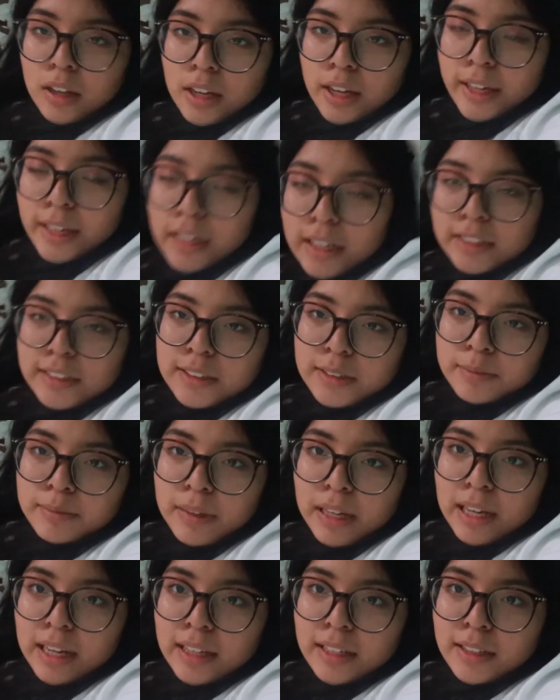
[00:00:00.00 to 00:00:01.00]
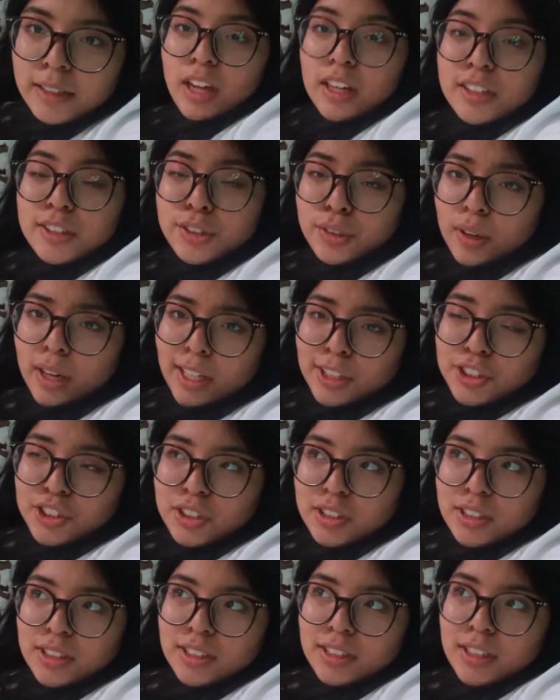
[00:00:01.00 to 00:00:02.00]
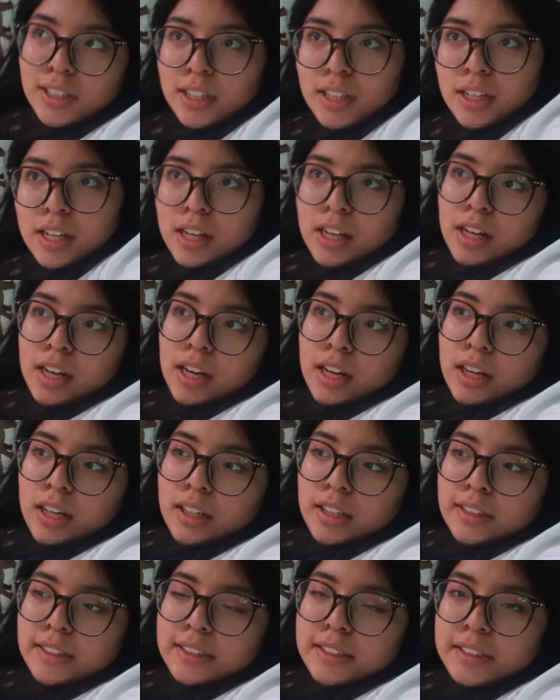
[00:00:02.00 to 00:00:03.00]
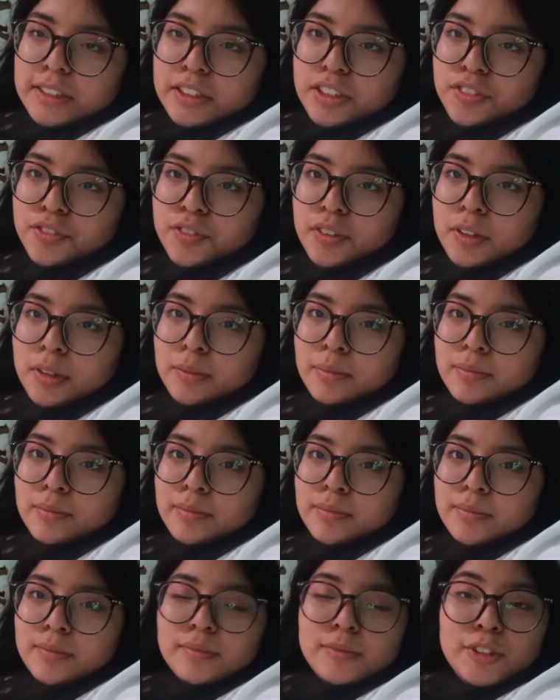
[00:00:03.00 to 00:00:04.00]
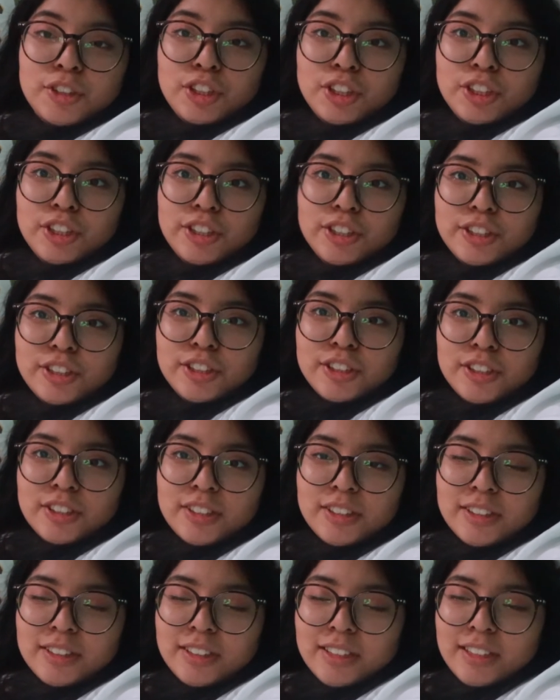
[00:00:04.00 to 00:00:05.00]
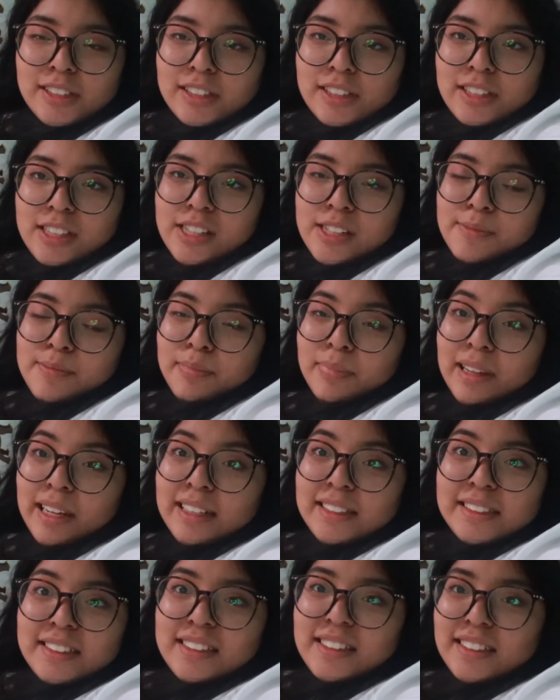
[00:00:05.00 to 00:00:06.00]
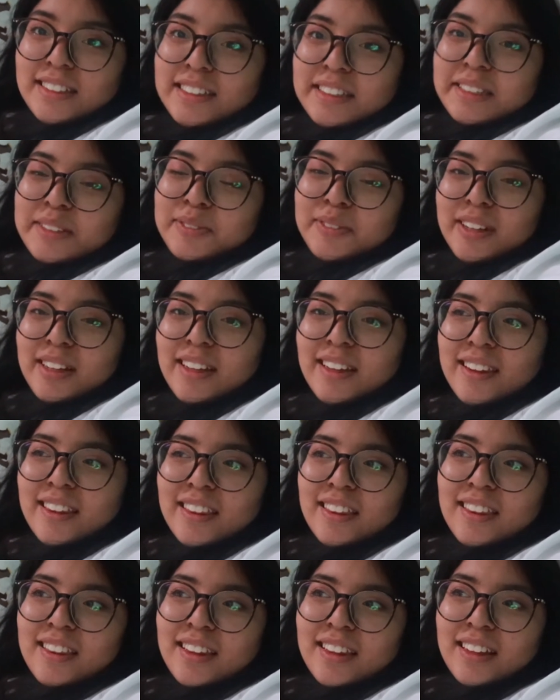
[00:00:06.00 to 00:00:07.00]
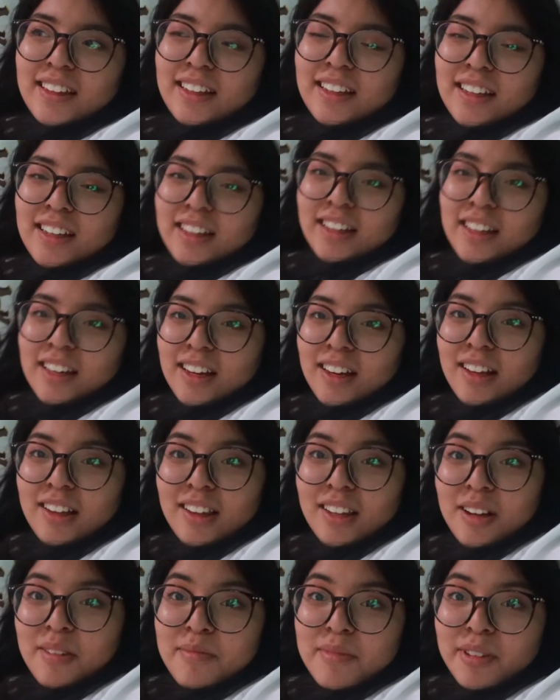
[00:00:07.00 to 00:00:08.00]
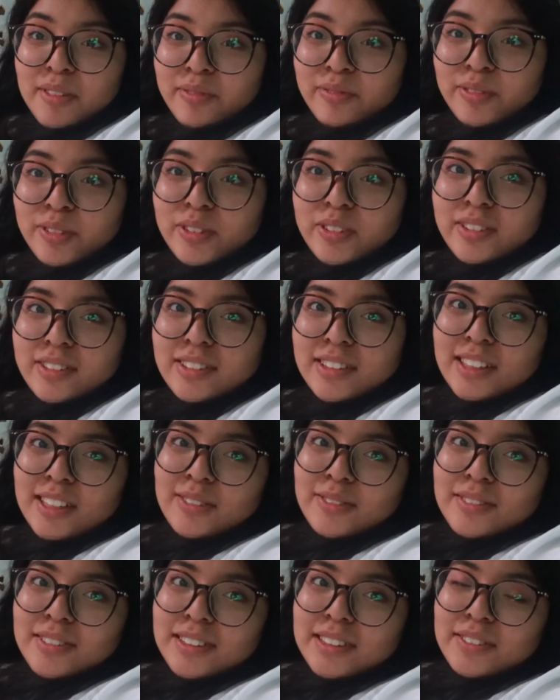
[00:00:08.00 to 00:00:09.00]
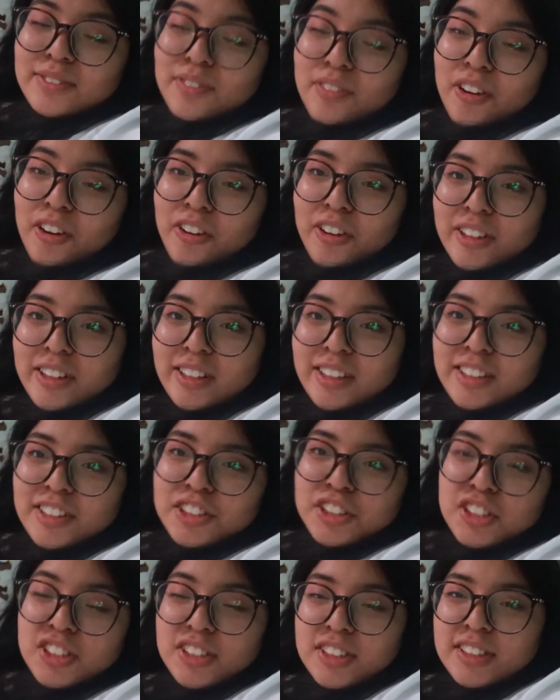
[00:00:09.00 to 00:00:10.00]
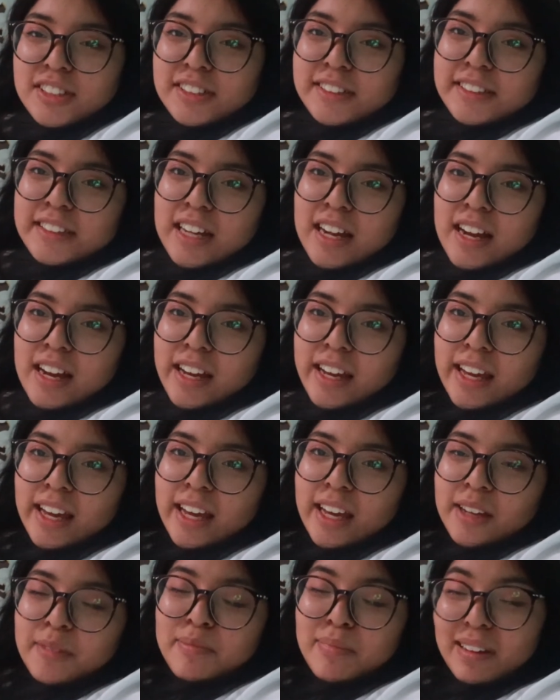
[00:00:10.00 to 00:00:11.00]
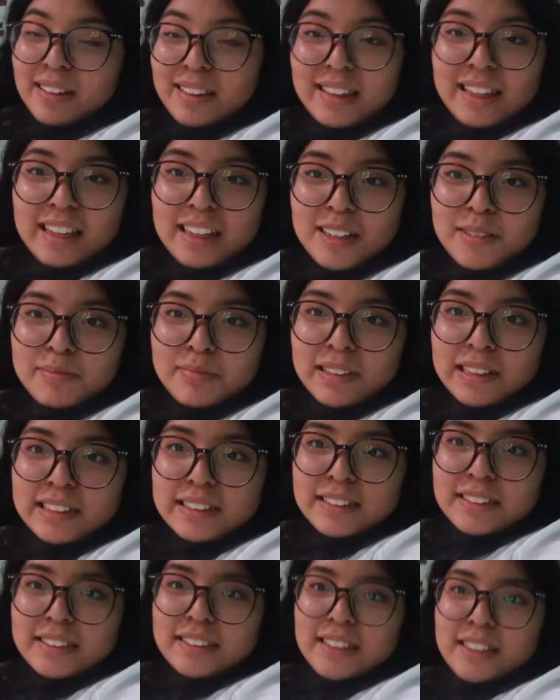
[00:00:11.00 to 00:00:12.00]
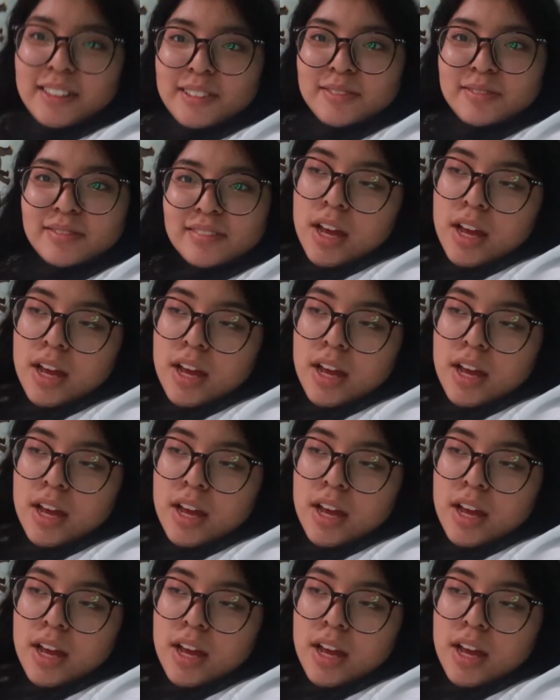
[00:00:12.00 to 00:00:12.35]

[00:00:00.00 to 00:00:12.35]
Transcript: Hey guys, I'm back. So actually, a sister from church blessed us with Colombian food. It was very delicious. I ate bandeja paisa.